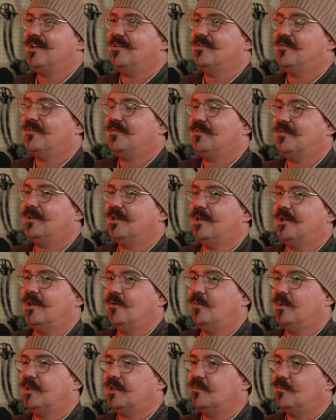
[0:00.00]
of, you
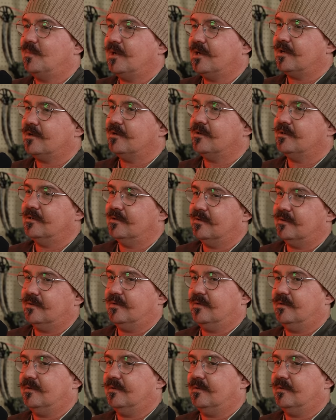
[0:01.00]
know, with the bunker,